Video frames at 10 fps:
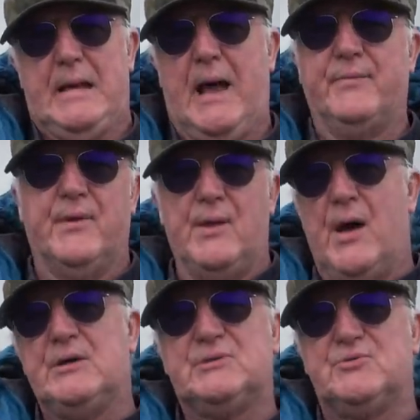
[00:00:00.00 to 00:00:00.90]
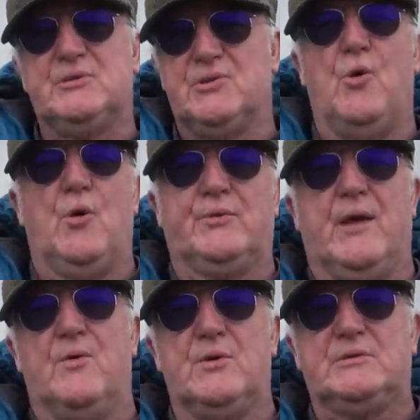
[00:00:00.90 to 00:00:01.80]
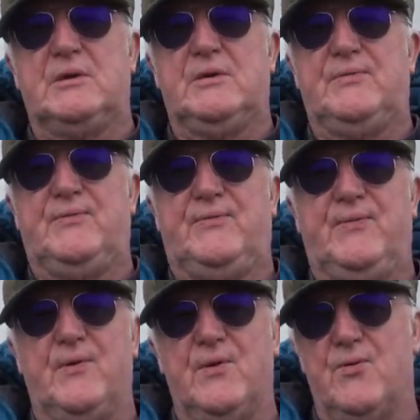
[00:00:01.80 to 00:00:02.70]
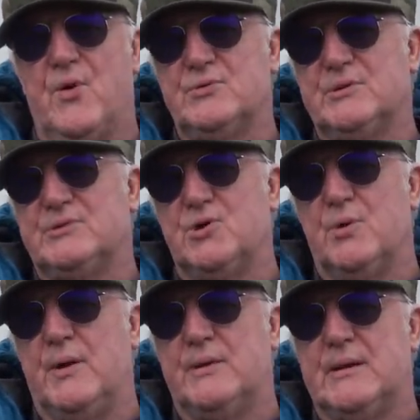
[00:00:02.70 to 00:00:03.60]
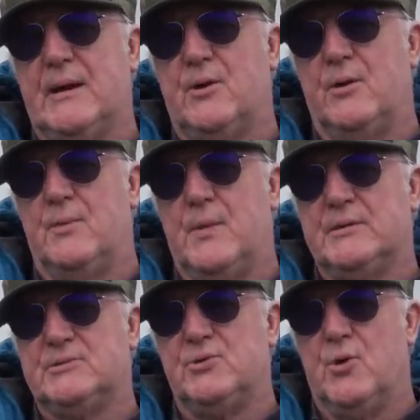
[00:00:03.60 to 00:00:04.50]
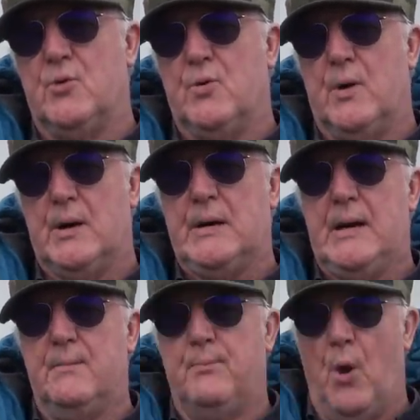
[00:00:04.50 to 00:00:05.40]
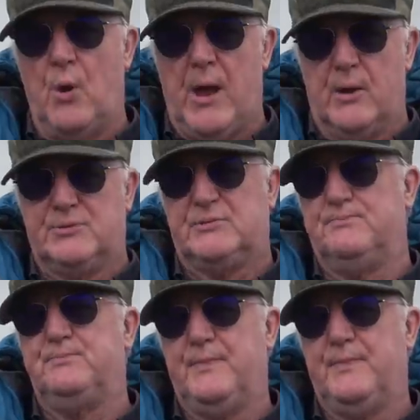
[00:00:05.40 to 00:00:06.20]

And the last resort, there was a ferocious German attack on a Maginot blockhouse.